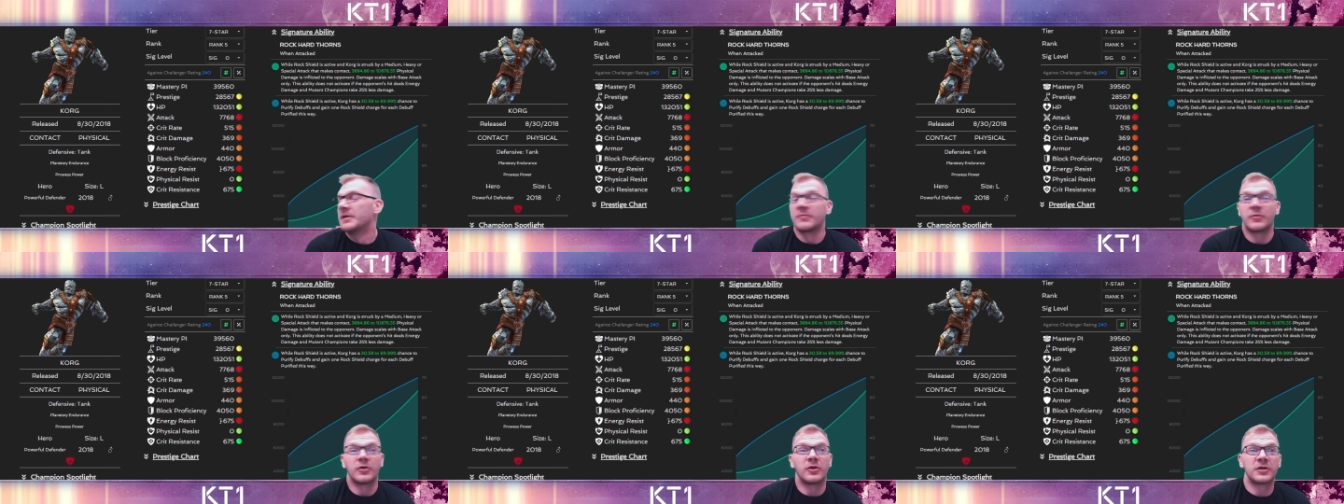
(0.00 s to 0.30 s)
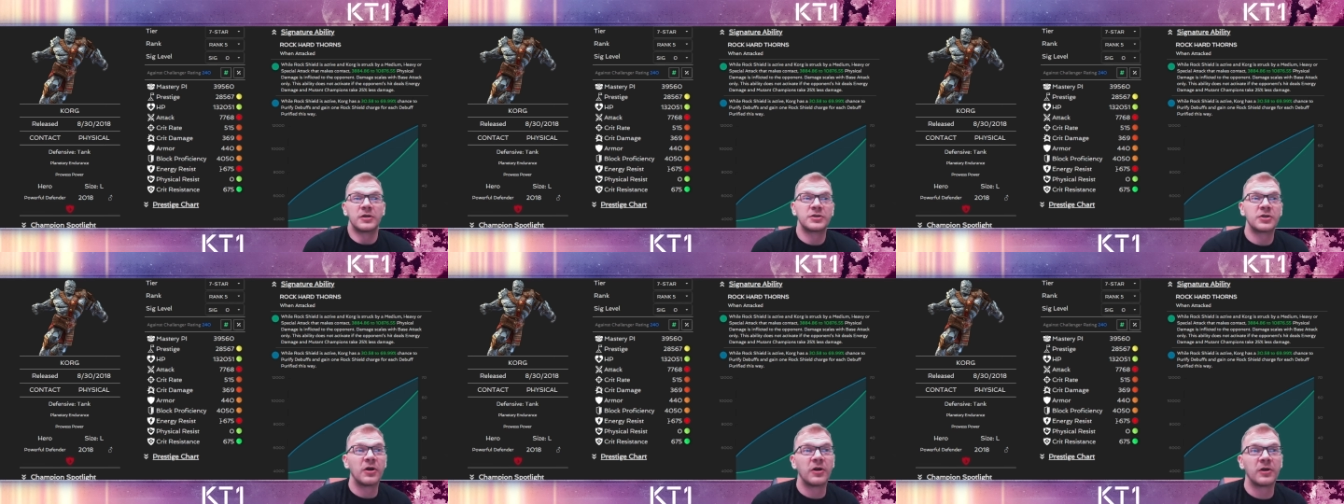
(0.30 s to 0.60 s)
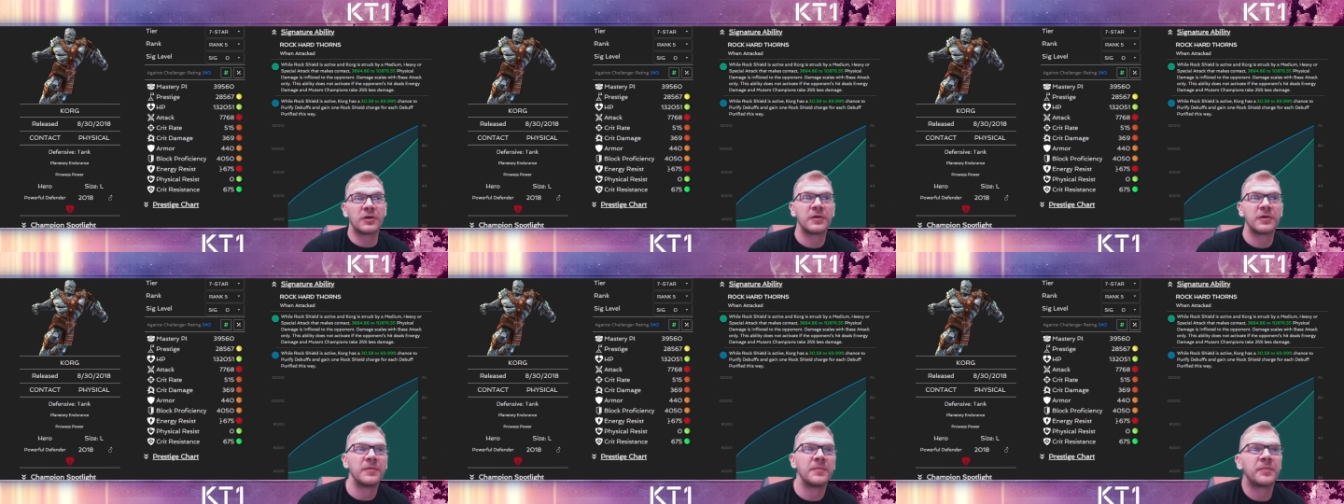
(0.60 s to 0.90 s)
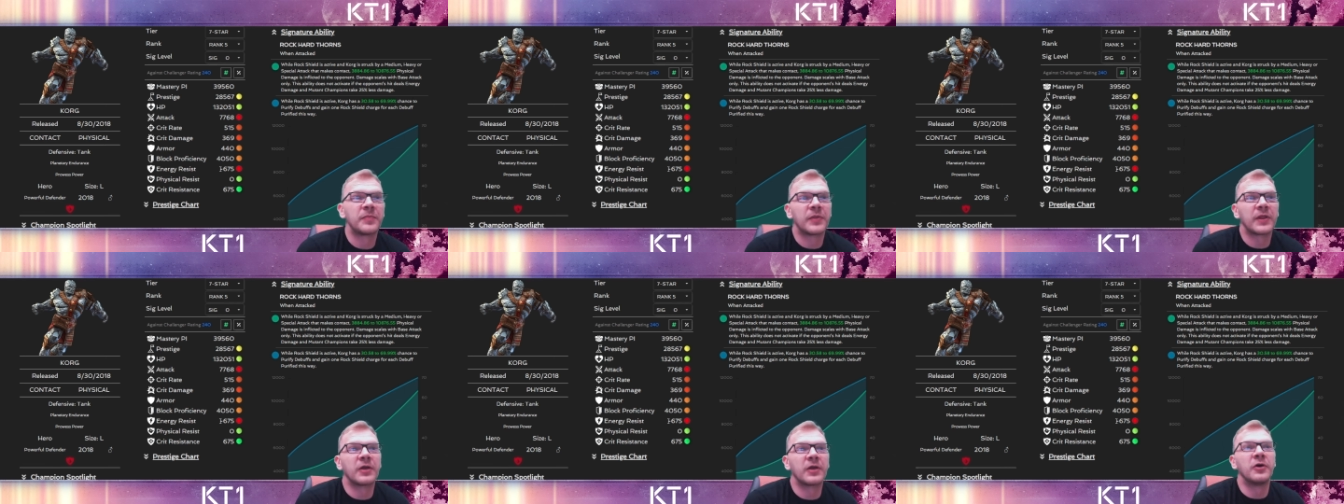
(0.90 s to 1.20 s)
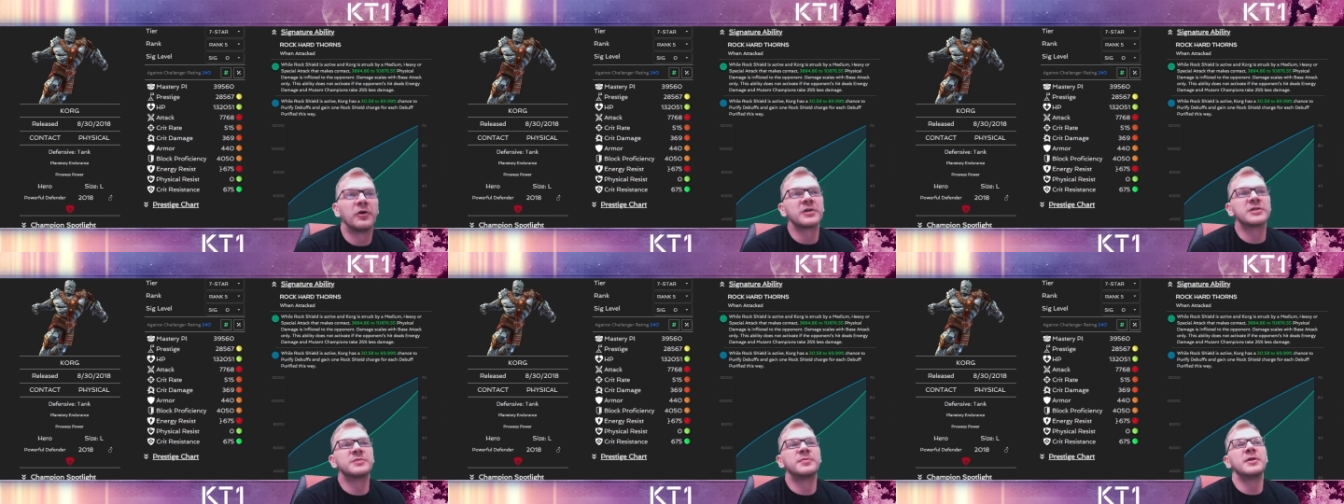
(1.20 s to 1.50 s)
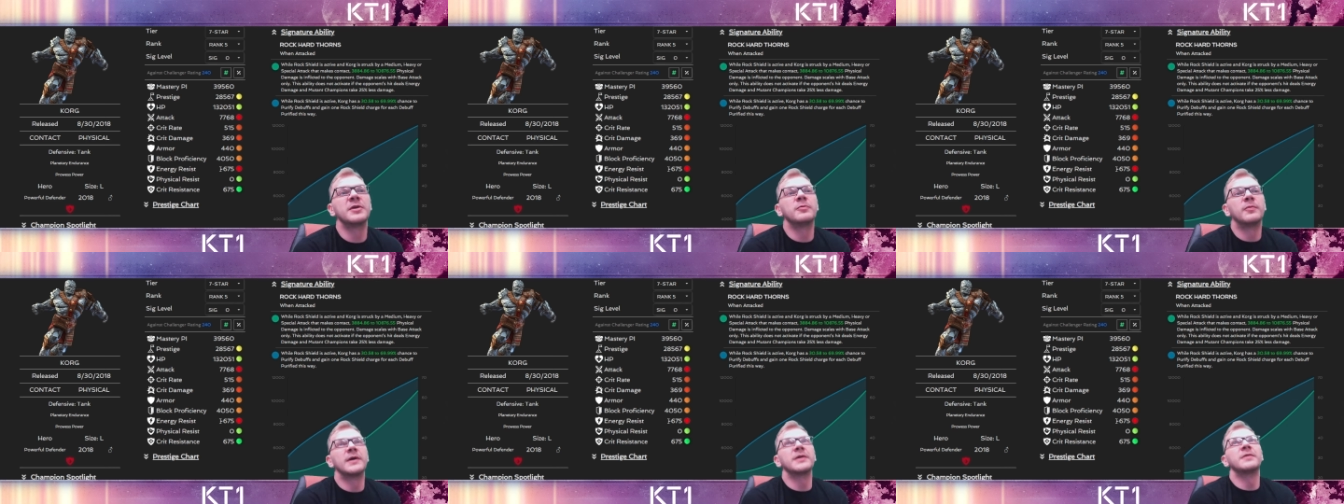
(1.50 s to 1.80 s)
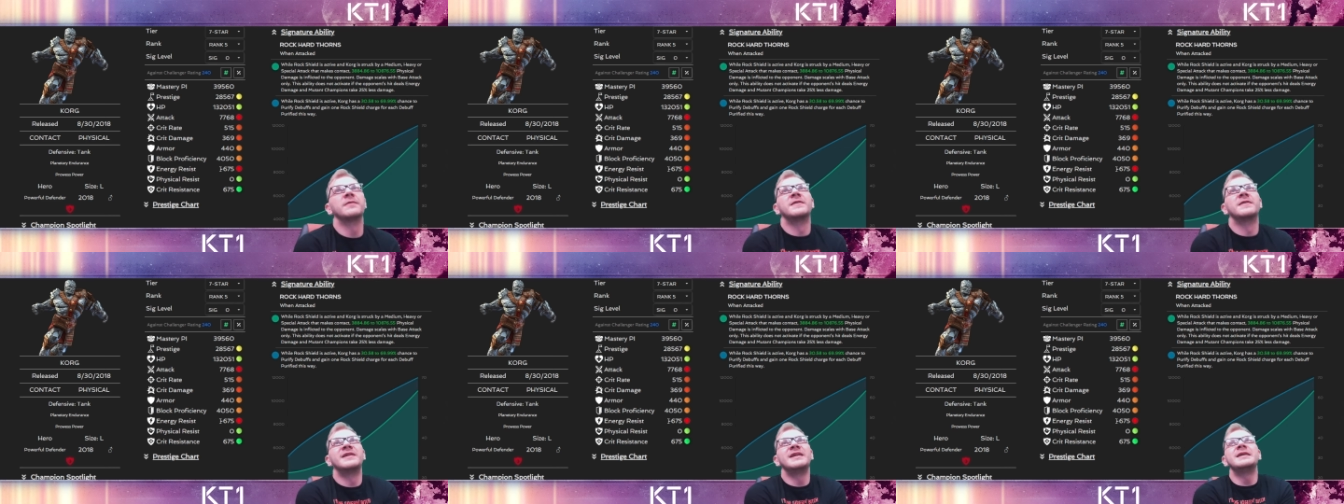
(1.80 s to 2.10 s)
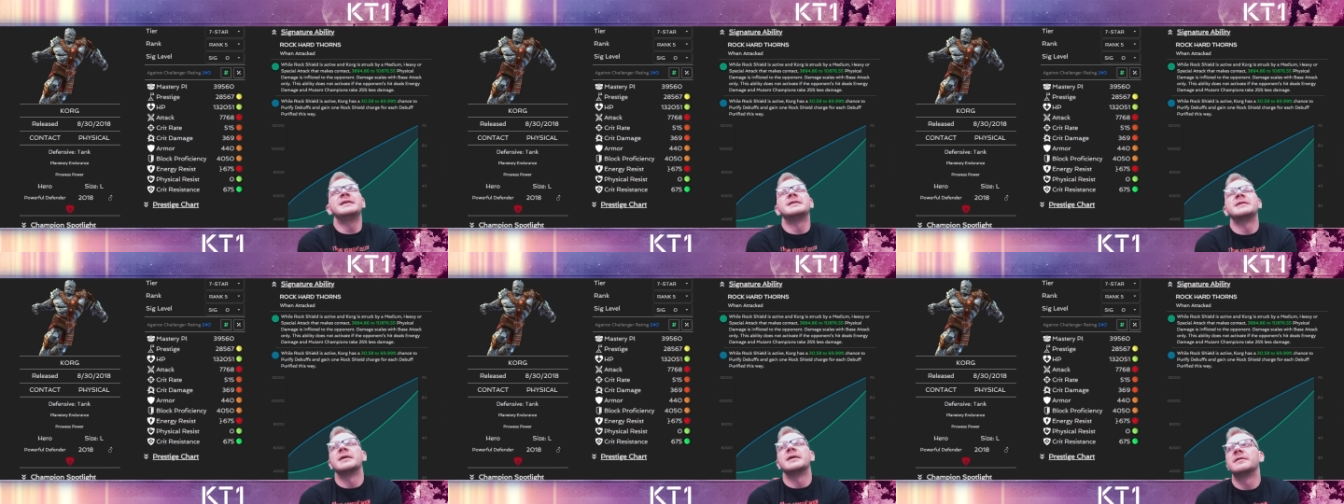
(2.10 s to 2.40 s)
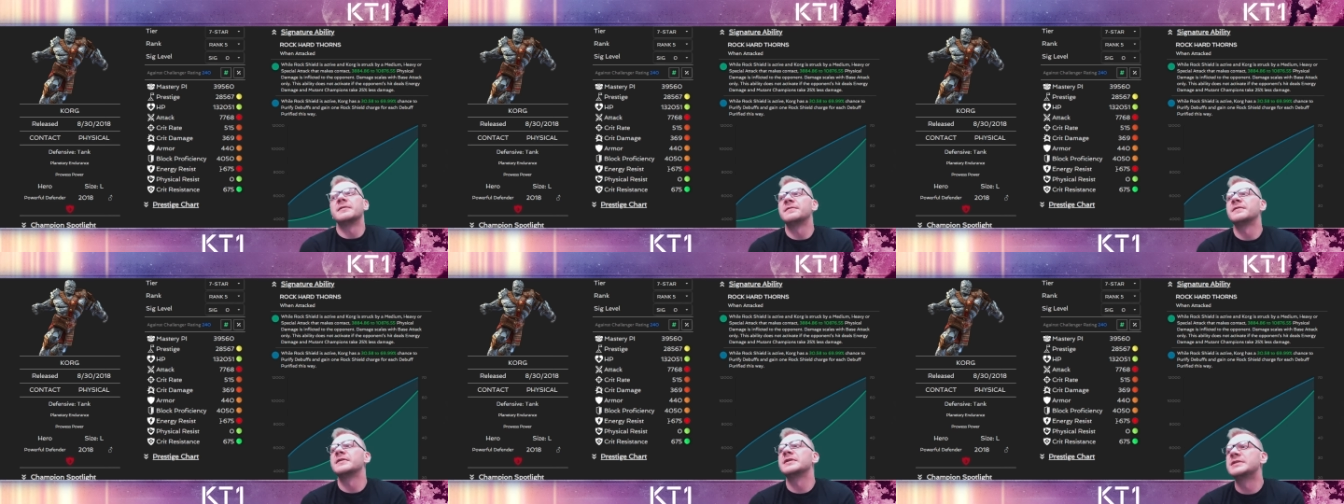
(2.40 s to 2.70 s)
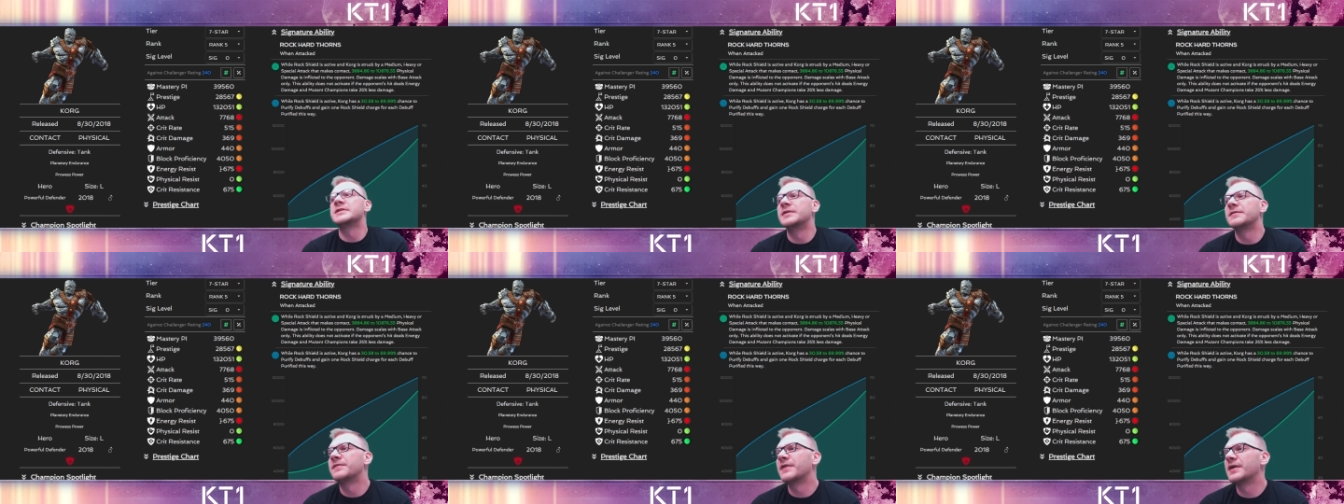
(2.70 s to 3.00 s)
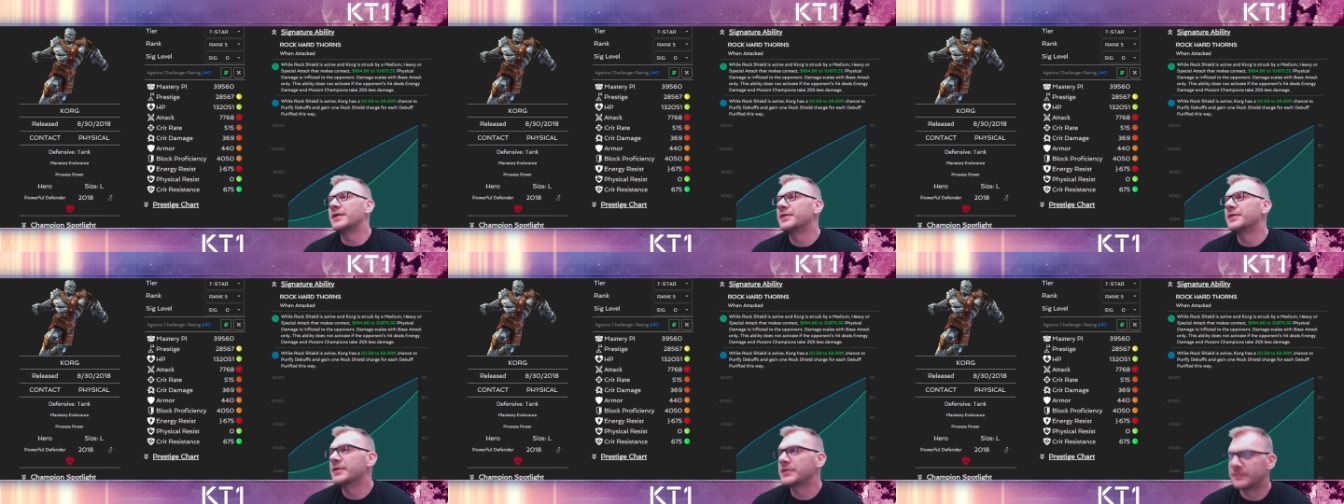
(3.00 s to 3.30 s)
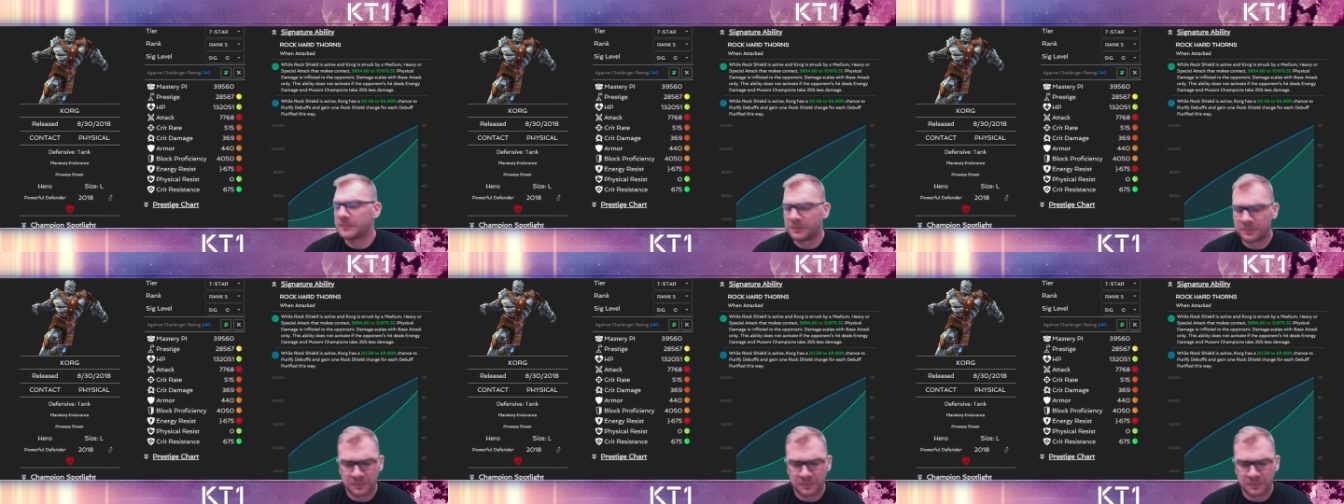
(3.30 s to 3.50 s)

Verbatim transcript: Korg's Korg. Korg's been one of the toughest defenders